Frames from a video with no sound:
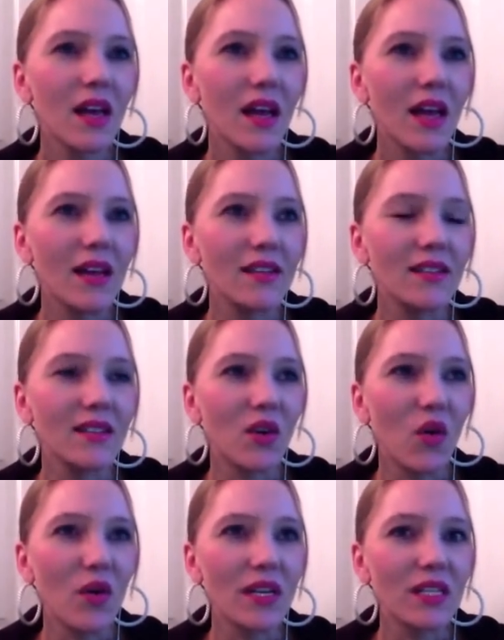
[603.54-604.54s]
And
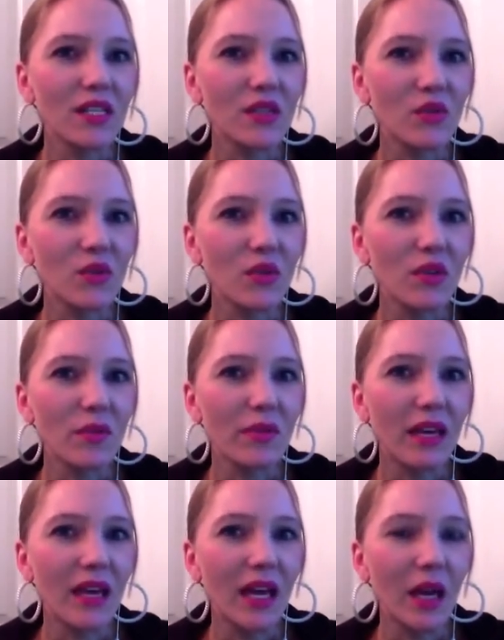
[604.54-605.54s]
going to school and
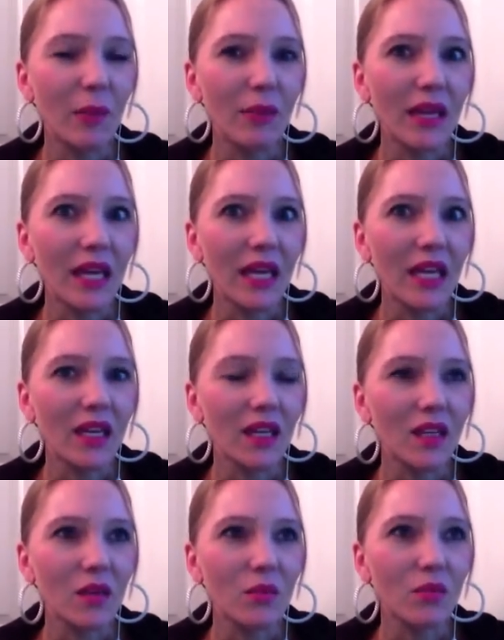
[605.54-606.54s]
being big
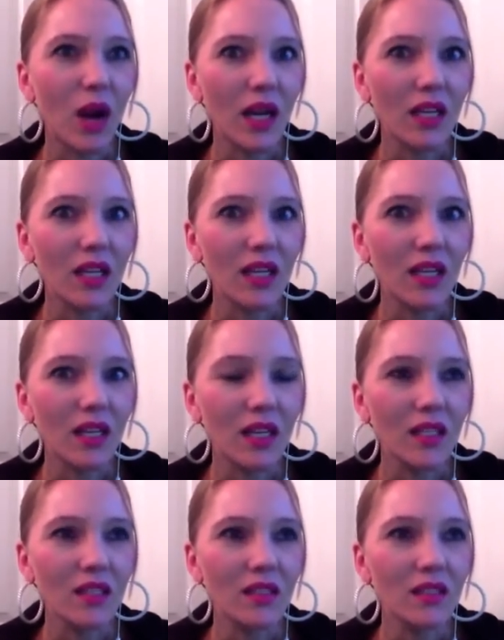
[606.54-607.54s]
and pregnant
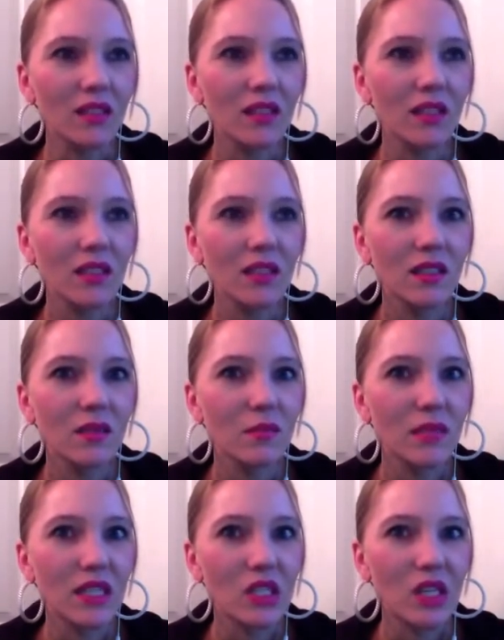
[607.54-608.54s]
and
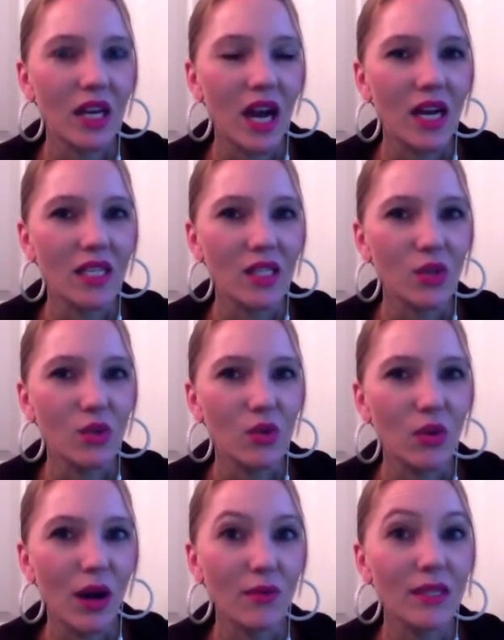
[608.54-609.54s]
entering high
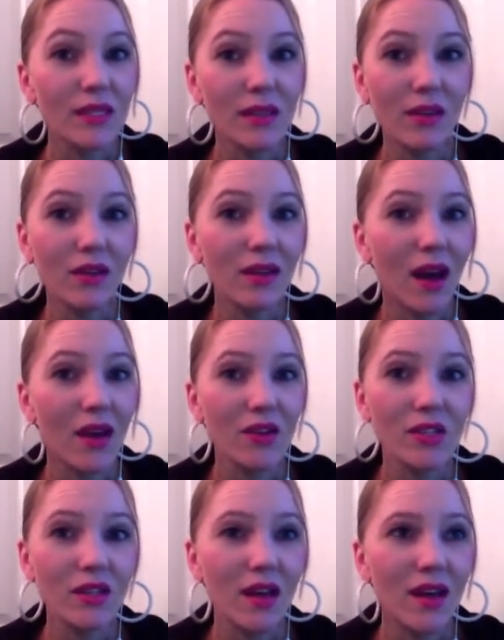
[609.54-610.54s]
school, I was still in
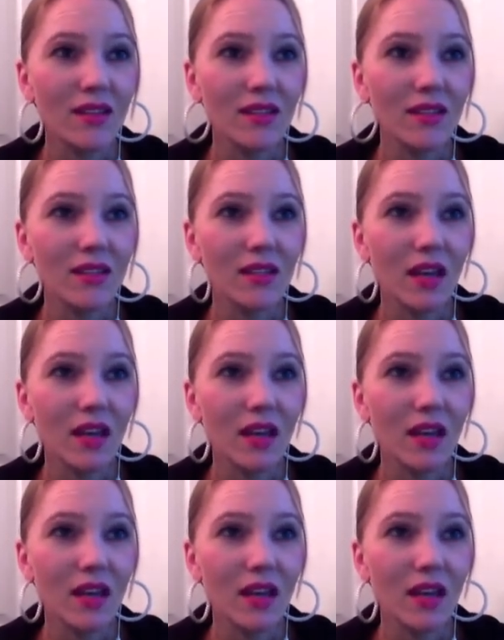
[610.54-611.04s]
honors classes.